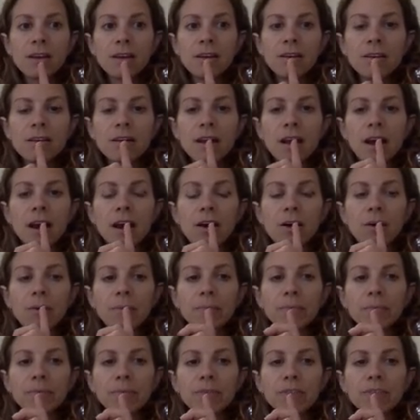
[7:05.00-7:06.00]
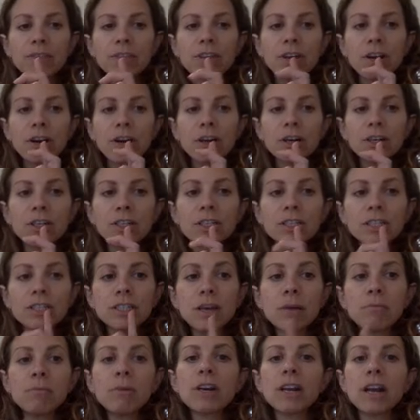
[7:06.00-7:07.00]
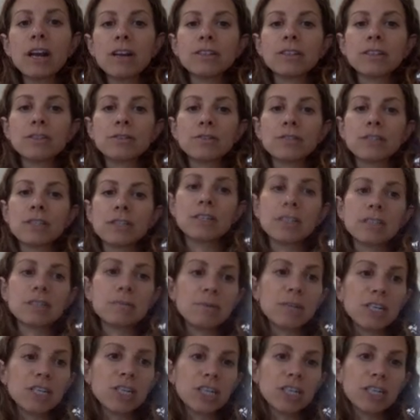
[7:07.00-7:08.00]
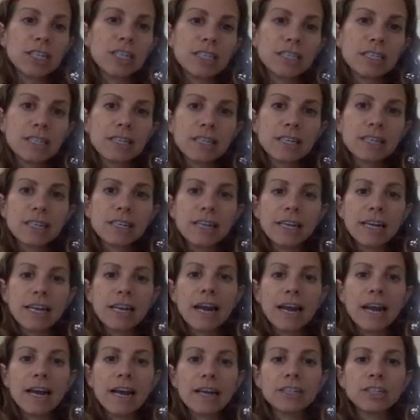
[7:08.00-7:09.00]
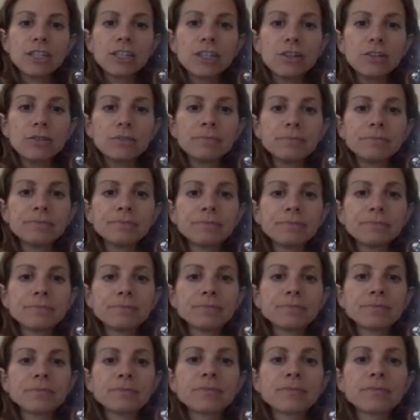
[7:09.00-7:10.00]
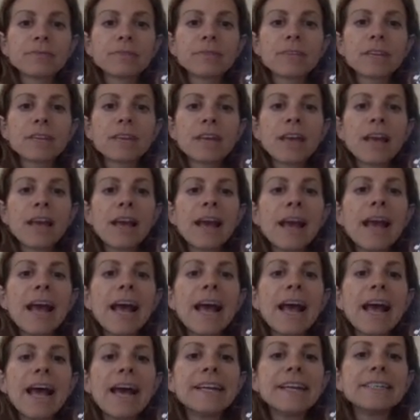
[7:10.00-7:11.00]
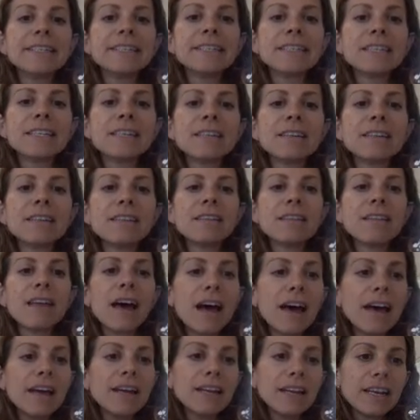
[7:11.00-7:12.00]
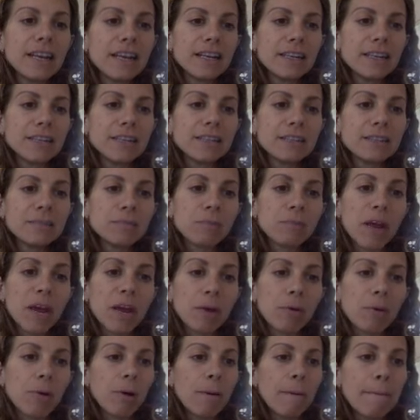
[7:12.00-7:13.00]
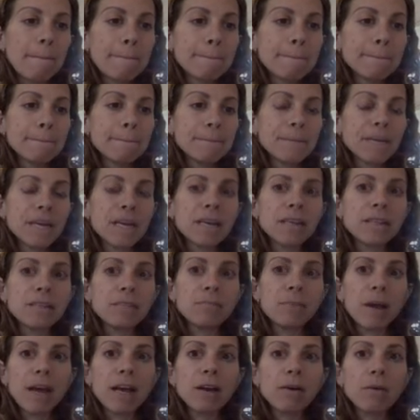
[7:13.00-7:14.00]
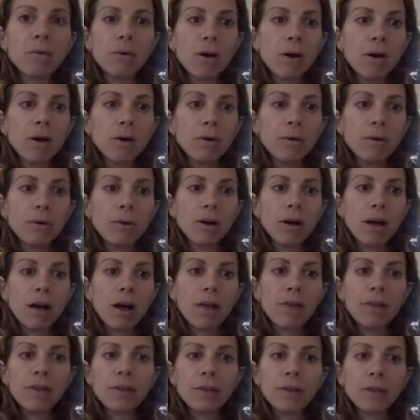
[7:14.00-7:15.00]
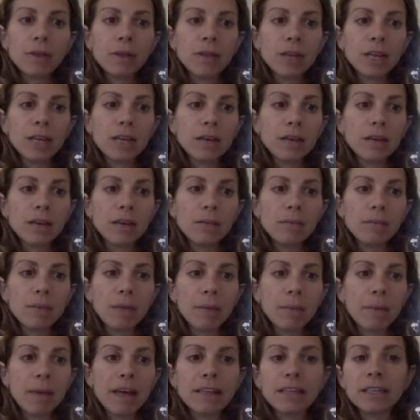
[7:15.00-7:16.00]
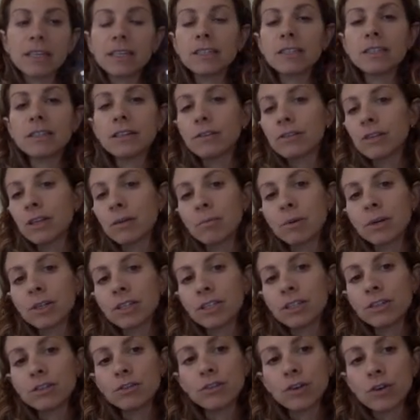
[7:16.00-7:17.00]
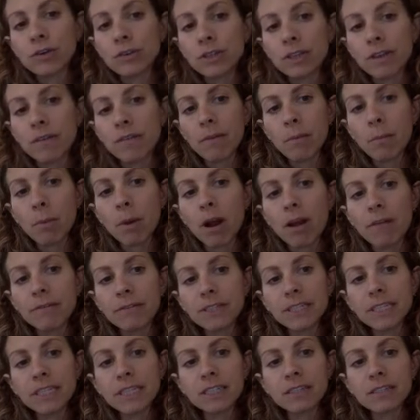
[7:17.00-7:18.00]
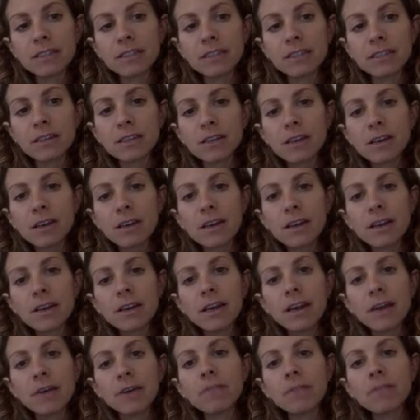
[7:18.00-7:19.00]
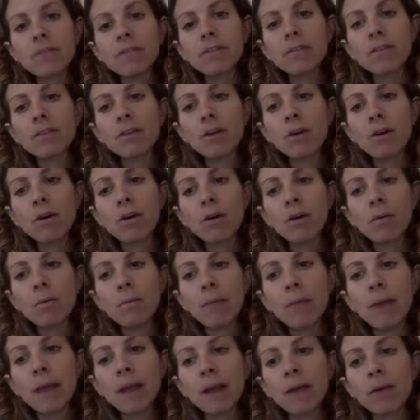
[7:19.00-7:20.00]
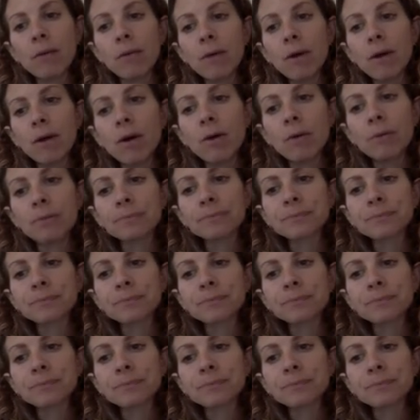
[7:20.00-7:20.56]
Now, there's someone else who's suspicious in Act 2, and that is Banquo. Because Banquo, other than Lady Macbeth, he's the only person who knows of the prophecies. Now, even though Banquo